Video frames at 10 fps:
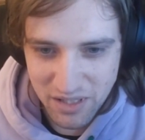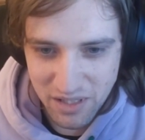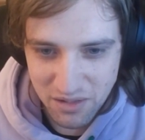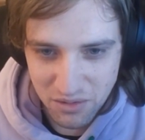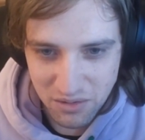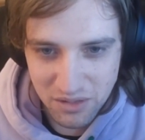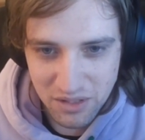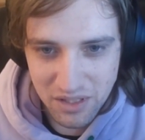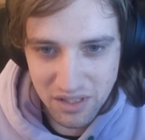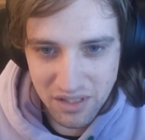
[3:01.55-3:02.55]
we signal
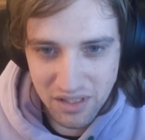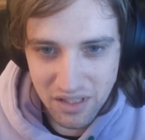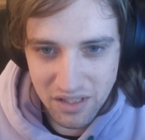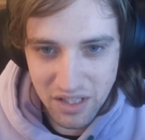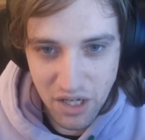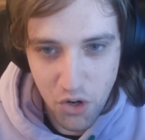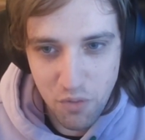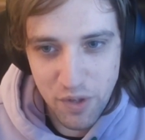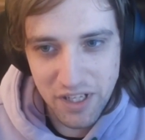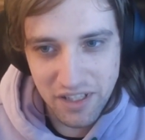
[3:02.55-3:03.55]
the
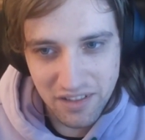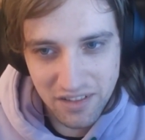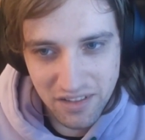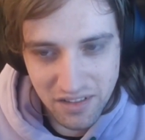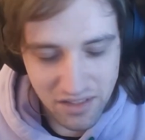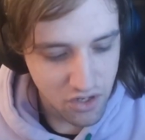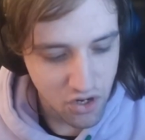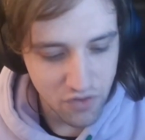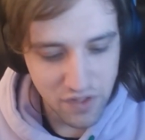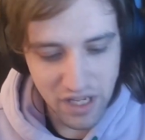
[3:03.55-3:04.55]
opening
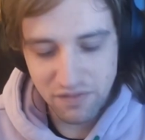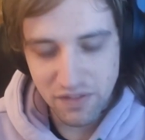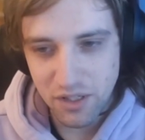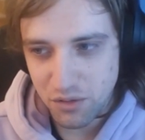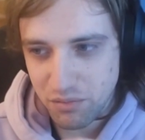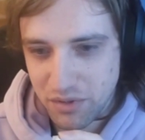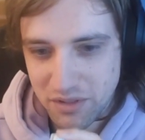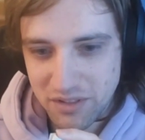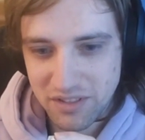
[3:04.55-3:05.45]
of the envelope.